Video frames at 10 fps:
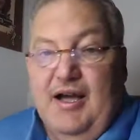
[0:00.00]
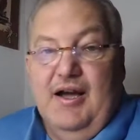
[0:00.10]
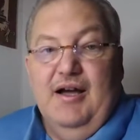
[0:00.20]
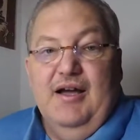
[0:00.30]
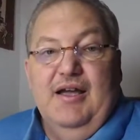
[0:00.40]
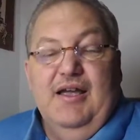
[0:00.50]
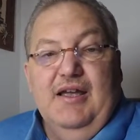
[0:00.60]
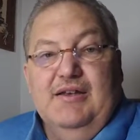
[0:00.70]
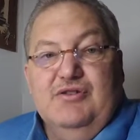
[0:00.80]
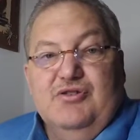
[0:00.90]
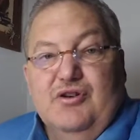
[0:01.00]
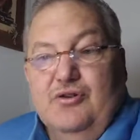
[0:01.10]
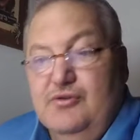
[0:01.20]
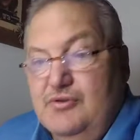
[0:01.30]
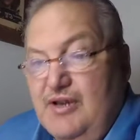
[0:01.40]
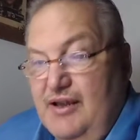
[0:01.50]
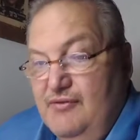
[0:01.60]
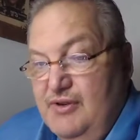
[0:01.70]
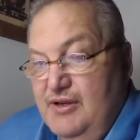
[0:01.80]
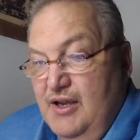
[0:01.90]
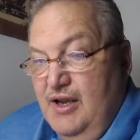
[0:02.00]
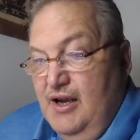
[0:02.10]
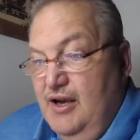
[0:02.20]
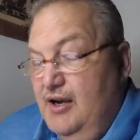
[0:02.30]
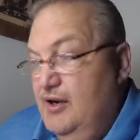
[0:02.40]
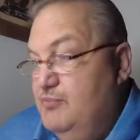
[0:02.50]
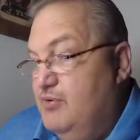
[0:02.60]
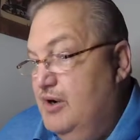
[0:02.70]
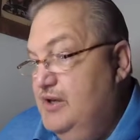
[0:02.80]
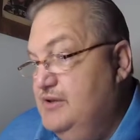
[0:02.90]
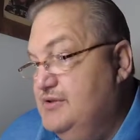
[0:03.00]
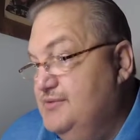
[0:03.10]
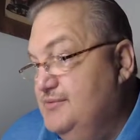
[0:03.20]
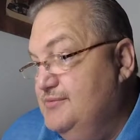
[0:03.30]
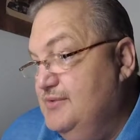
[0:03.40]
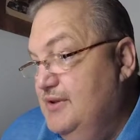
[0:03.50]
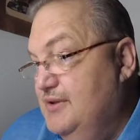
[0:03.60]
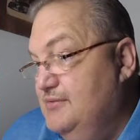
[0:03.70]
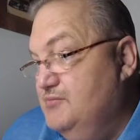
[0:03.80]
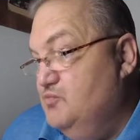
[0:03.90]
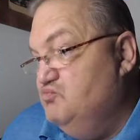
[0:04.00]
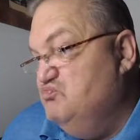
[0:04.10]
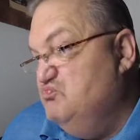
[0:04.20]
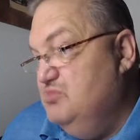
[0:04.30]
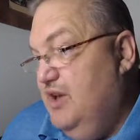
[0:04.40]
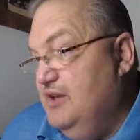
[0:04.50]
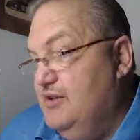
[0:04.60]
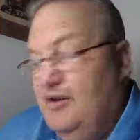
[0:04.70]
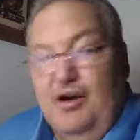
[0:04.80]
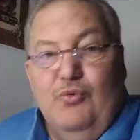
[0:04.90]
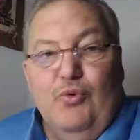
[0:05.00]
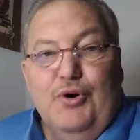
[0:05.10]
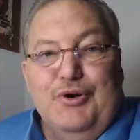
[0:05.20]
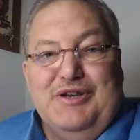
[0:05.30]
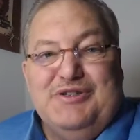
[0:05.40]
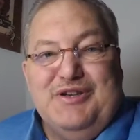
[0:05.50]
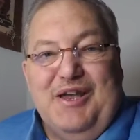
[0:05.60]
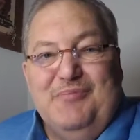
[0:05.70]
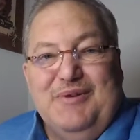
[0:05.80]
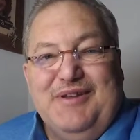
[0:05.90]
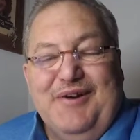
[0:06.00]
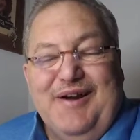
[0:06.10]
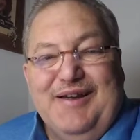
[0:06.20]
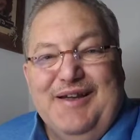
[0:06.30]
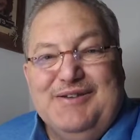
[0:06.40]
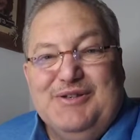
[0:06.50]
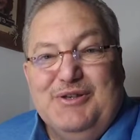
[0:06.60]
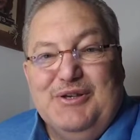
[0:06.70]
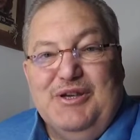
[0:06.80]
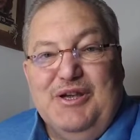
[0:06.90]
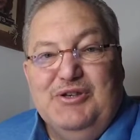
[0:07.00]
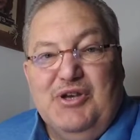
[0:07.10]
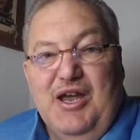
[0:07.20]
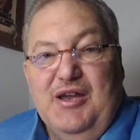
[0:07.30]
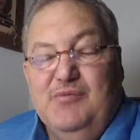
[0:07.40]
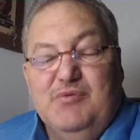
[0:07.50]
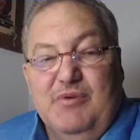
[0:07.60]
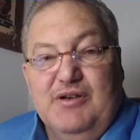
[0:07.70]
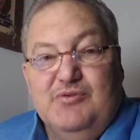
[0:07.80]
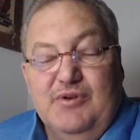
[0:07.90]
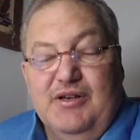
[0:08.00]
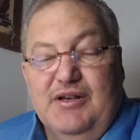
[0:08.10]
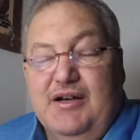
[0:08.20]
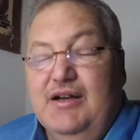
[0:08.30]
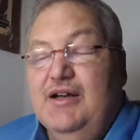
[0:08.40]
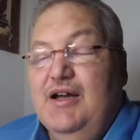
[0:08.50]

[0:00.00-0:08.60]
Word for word: Uh, and so David prays kind of a, a, wordy statement there, I guess, in the King James, but it's really a